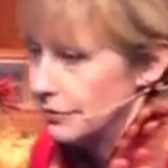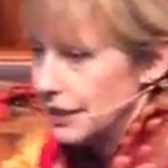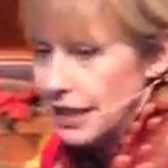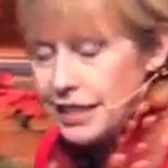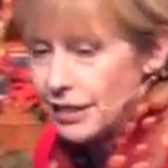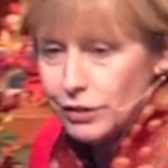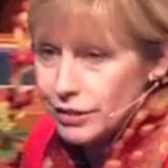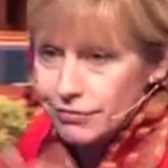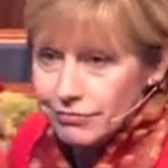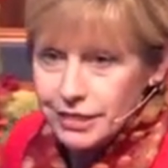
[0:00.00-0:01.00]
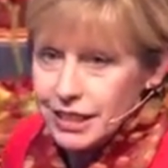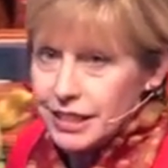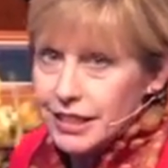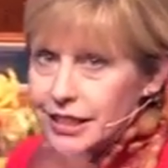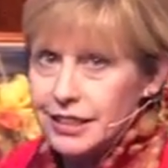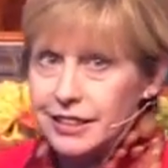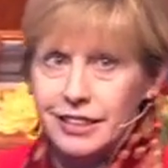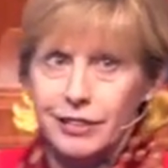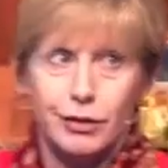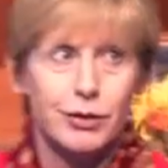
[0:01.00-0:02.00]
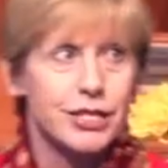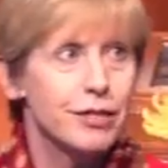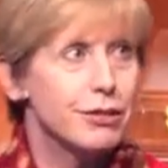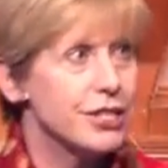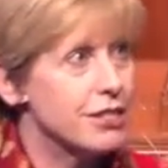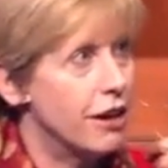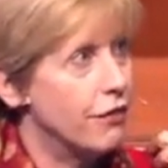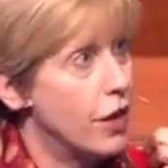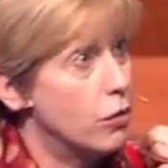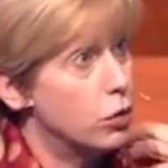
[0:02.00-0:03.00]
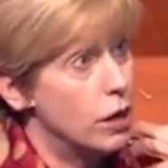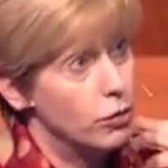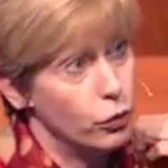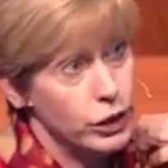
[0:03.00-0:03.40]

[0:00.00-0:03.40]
I never was able to solve that problem.